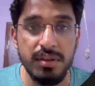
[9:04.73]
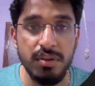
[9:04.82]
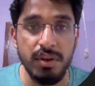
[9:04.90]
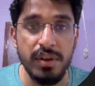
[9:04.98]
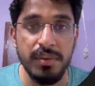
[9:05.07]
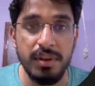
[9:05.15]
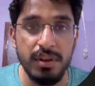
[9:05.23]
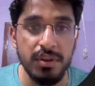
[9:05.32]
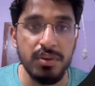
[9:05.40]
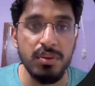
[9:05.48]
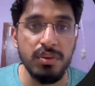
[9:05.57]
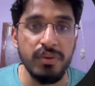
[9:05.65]
Okay,
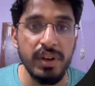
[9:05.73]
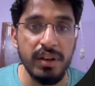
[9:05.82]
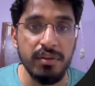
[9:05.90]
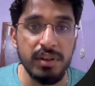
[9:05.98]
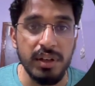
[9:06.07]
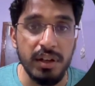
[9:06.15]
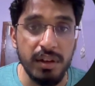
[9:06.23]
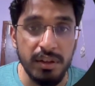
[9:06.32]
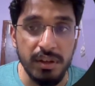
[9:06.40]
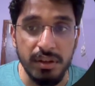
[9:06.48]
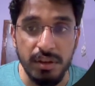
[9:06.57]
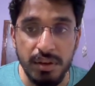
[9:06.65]
so we have an error
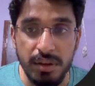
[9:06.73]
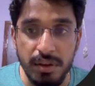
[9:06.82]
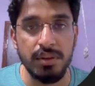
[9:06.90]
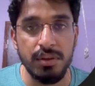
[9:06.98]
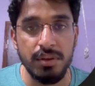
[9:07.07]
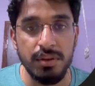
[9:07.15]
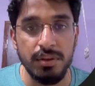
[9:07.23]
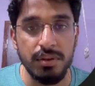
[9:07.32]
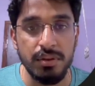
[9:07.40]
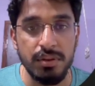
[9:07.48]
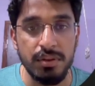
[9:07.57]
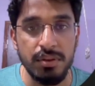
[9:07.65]
here,
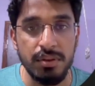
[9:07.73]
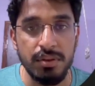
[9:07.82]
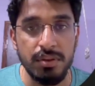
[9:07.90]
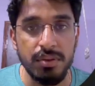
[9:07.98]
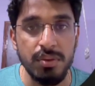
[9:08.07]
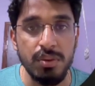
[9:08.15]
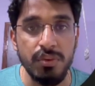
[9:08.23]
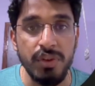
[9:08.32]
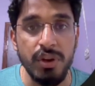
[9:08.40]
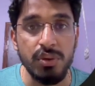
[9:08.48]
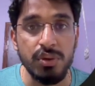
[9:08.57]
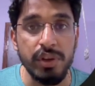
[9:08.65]
so
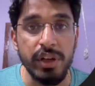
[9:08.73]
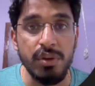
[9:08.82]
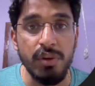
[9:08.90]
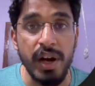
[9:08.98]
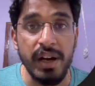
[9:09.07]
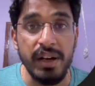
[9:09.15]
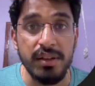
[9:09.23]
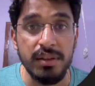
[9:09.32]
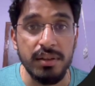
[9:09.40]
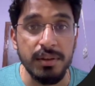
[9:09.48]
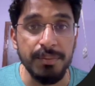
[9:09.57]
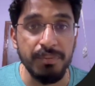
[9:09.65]
we also need to add in
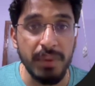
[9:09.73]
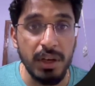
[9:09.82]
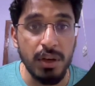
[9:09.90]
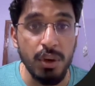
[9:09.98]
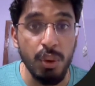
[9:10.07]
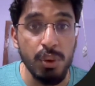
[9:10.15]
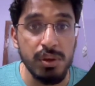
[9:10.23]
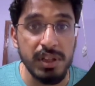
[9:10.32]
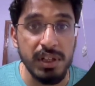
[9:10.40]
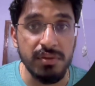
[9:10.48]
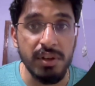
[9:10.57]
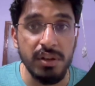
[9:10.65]
the roles
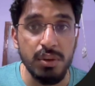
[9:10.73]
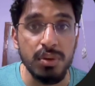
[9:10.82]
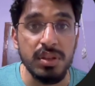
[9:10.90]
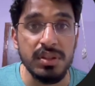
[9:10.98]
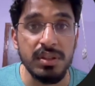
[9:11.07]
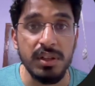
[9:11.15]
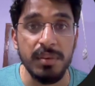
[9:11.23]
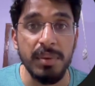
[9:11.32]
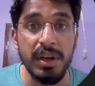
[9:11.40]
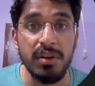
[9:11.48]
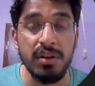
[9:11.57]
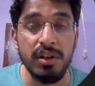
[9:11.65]
as well to this
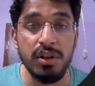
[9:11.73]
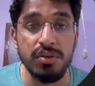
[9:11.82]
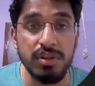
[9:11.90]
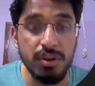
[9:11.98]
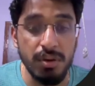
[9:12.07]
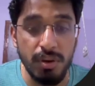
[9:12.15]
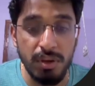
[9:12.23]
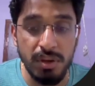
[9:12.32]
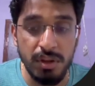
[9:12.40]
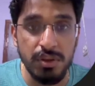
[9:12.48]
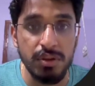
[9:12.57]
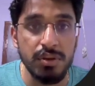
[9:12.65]
particular user doc,
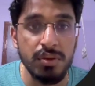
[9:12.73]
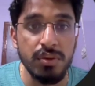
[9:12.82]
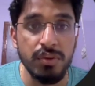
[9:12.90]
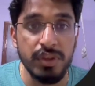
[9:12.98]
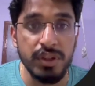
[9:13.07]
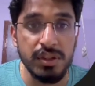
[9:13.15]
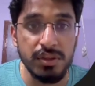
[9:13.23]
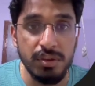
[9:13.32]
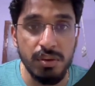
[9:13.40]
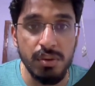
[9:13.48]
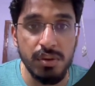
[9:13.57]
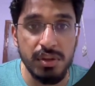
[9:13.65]
so which is
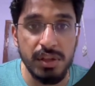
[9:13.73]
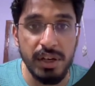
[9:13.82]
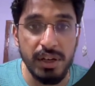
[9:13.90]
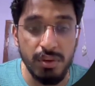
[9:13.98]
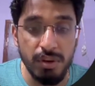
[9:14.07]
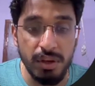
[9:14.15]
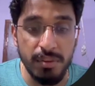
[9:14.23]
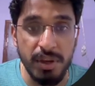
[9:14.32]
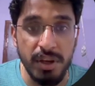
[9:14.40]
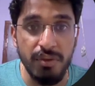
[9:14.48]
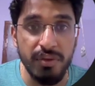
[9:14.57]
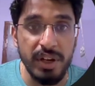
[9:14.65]
roles and going to
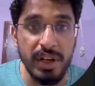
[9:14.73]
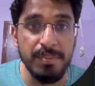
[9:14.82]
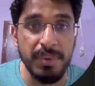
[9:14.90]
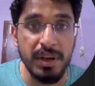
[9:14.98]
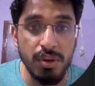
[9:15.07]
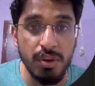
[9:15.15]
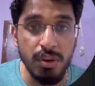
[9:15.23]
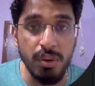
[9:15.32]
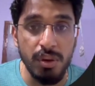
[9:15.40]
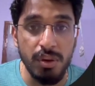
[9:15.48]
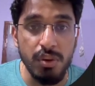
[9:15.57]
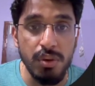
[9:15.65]
be of type
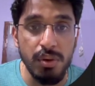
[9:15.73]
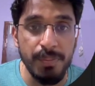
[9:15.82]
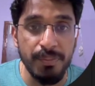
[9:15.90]
role code.